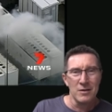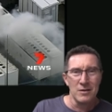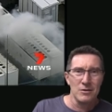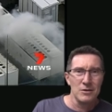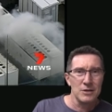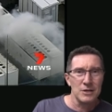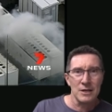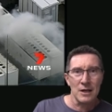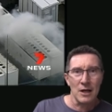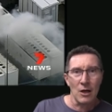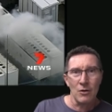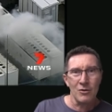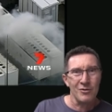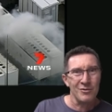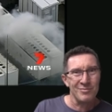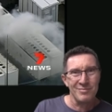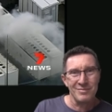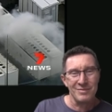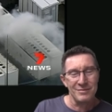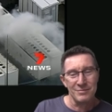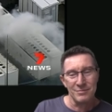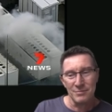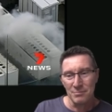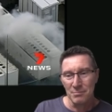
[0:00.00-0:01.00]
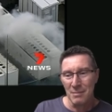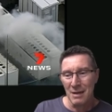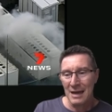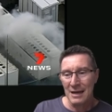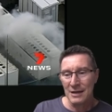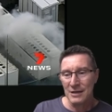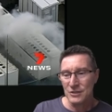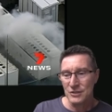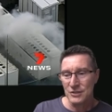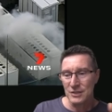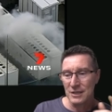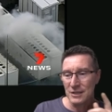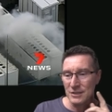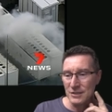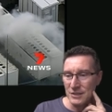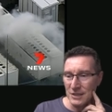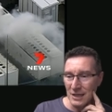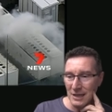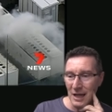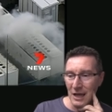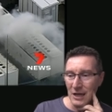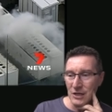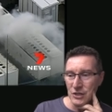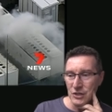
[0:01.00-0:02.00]
you know, manage the
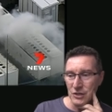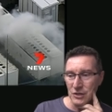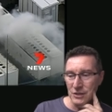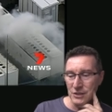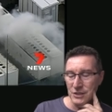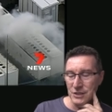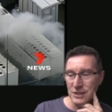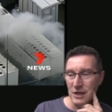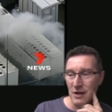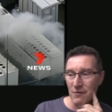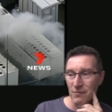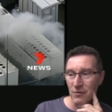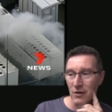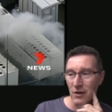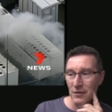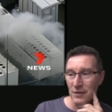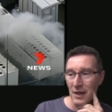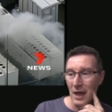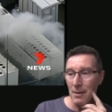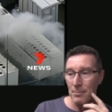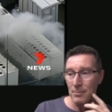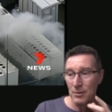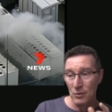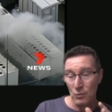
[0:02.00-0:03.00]
installation and stuff like that.